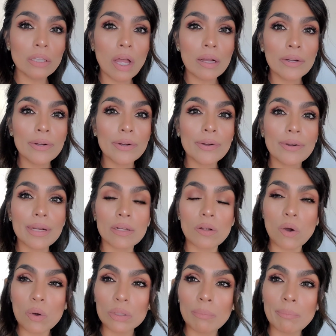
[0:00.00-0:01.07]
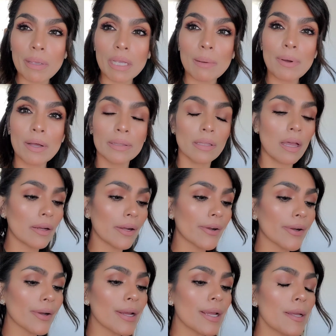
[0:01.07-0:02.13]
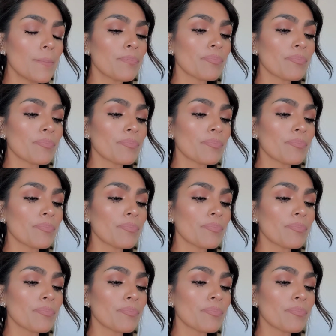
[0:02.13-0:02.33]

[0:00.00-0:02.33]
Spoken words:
longer and hold the makeup on longer.